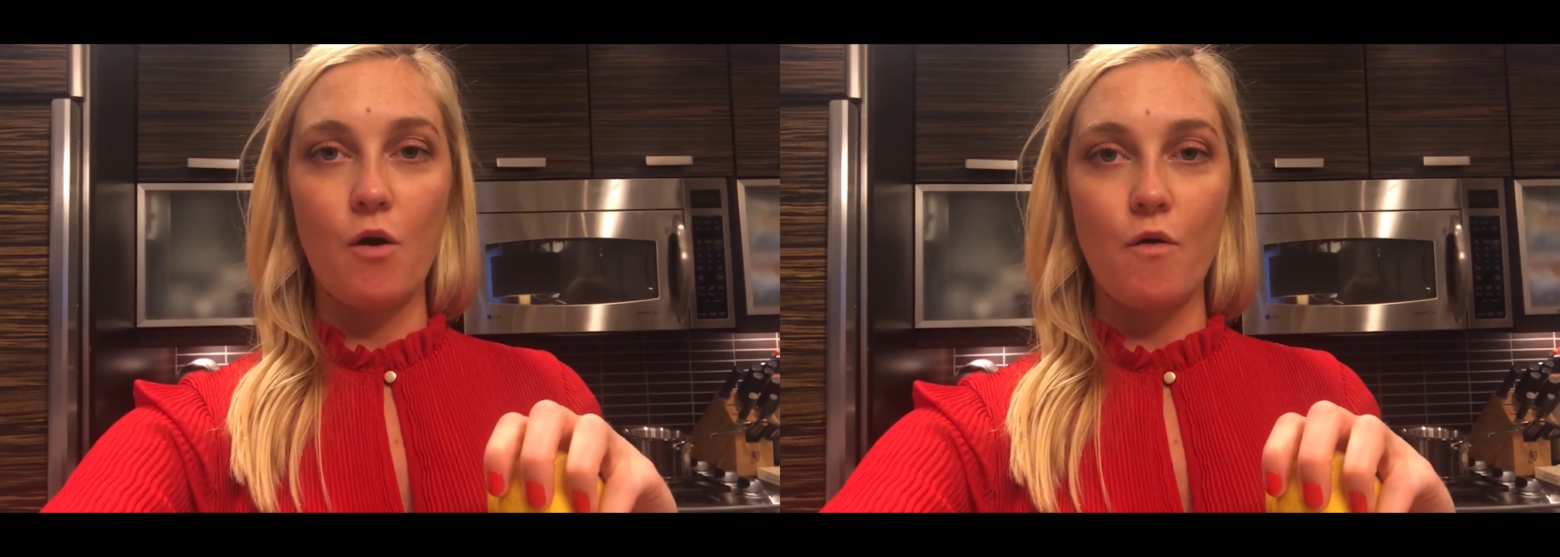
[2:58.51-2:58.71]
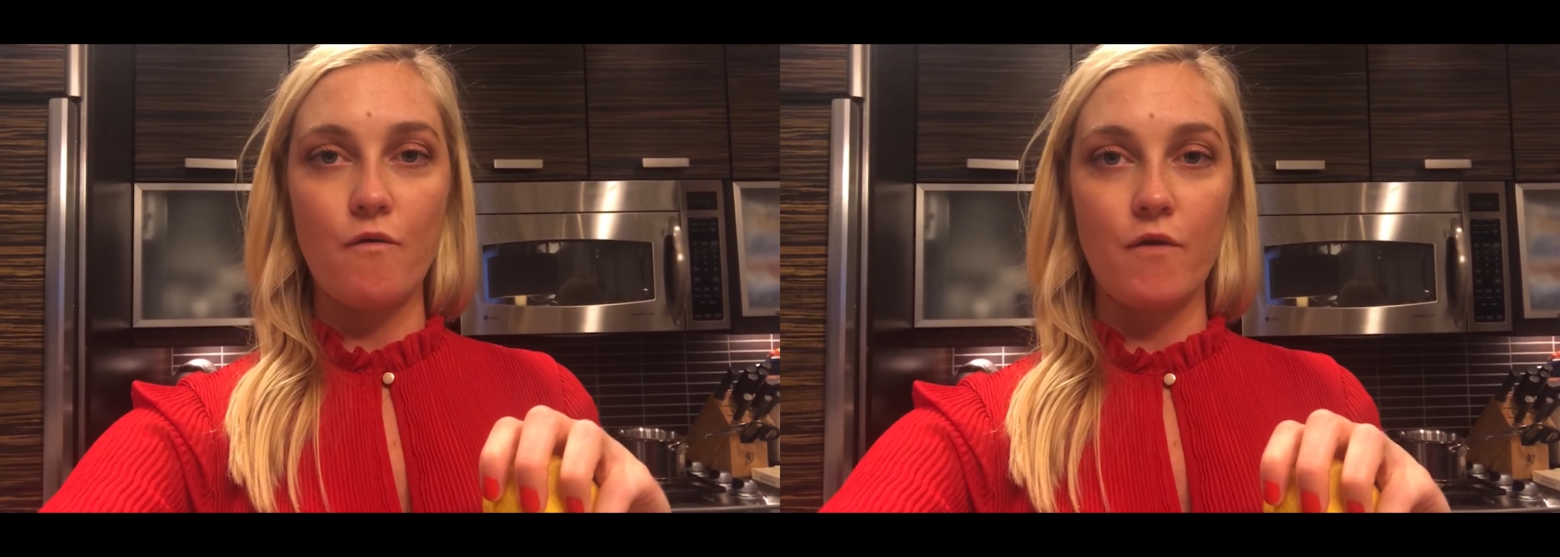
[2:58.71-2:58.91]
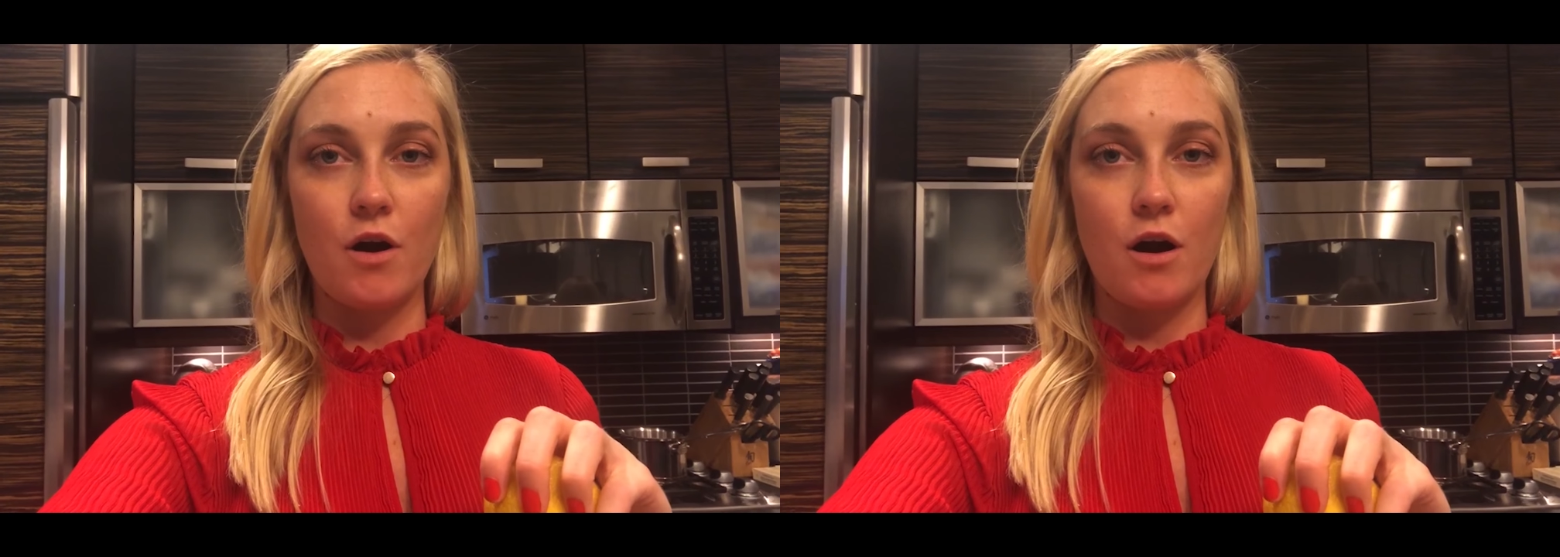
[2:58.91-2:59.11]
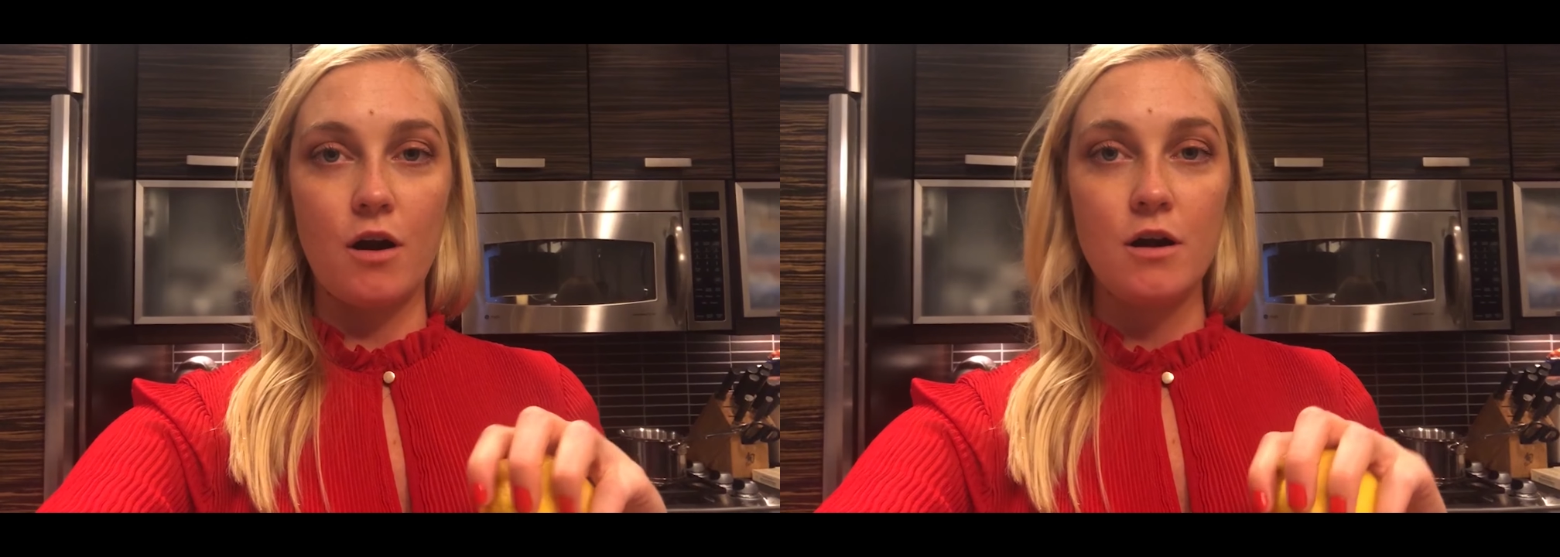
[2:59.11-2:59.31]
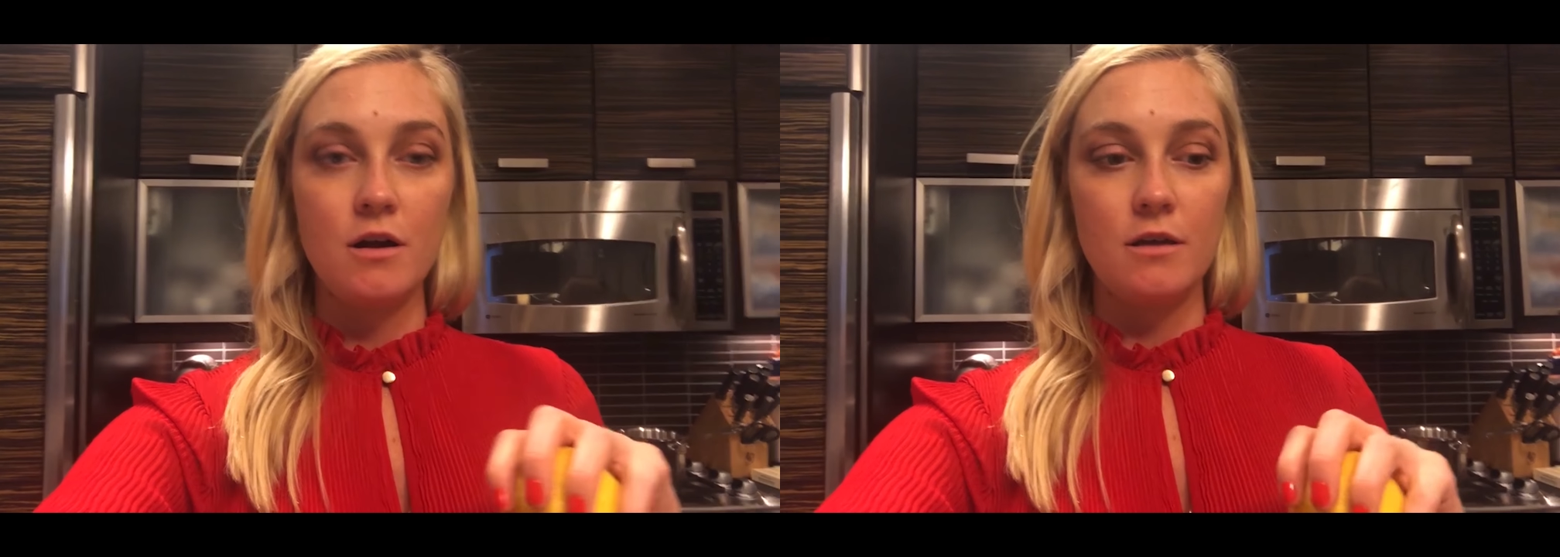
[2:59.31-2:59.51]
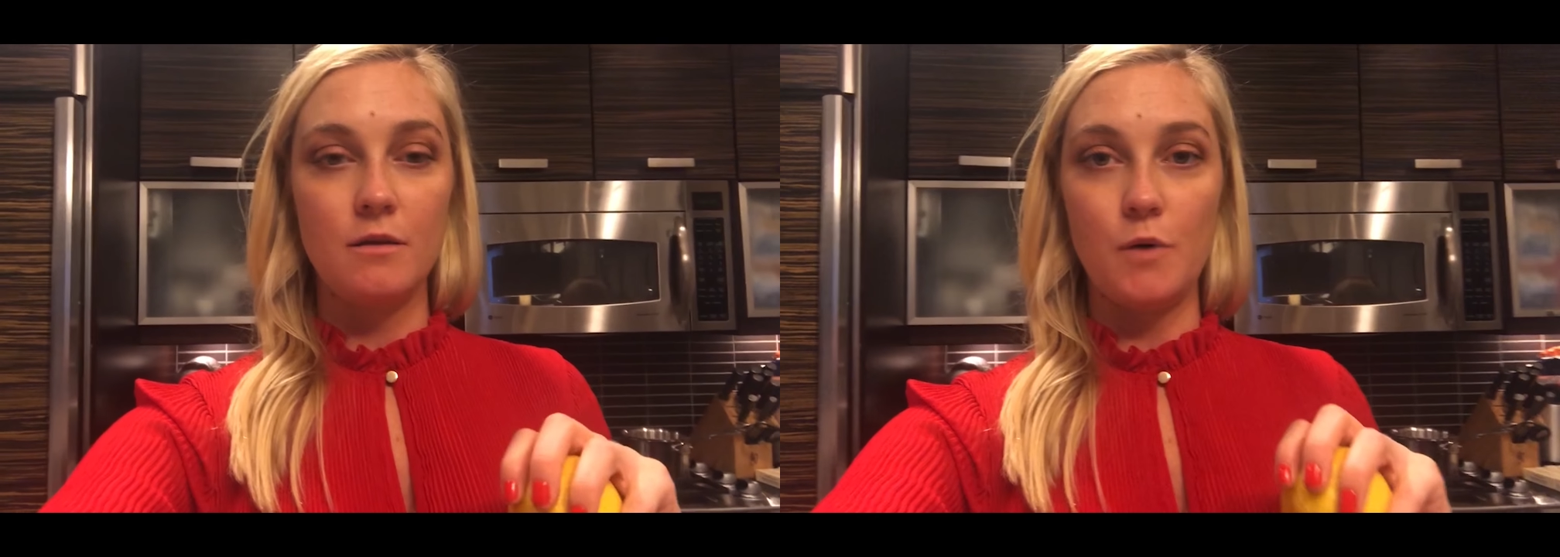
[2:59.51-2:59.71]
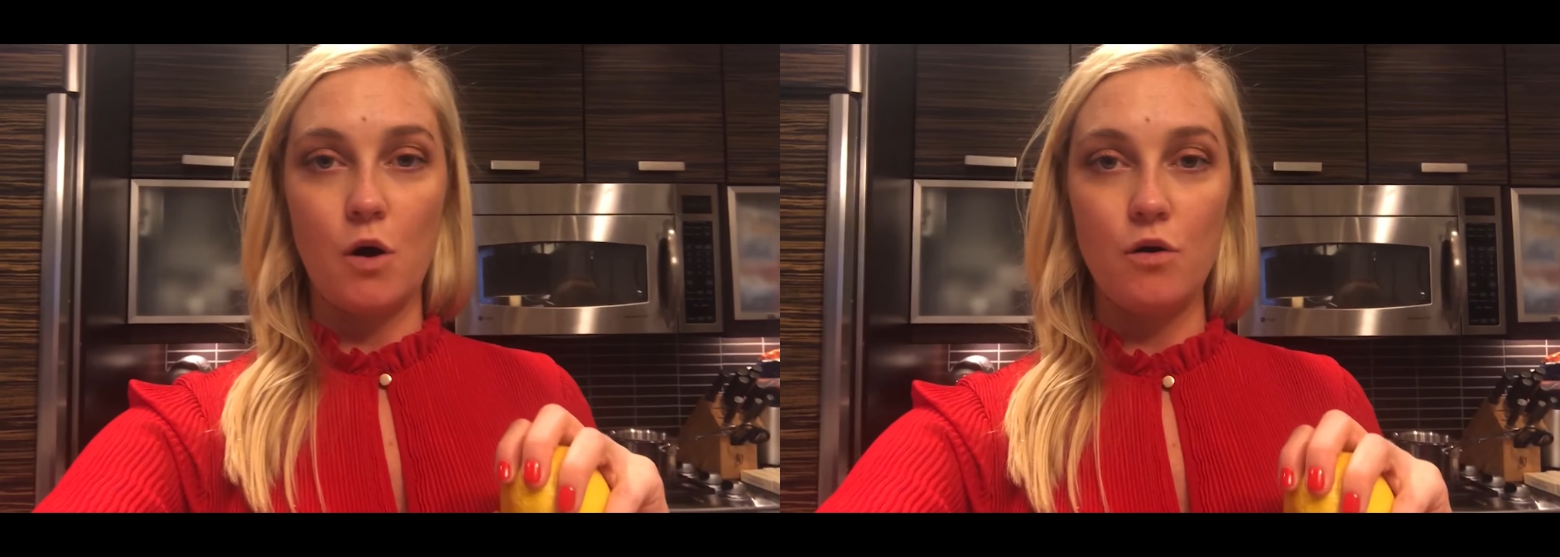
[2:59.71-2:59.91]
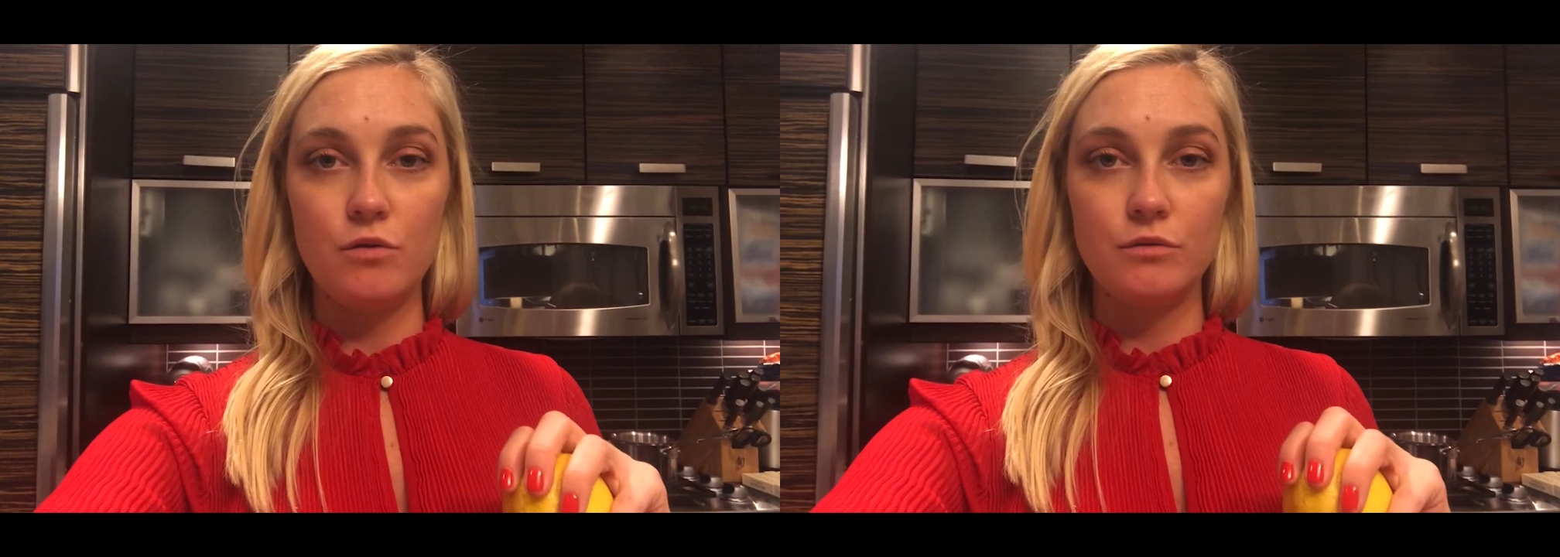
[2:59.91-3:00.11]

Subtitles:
over the bowl.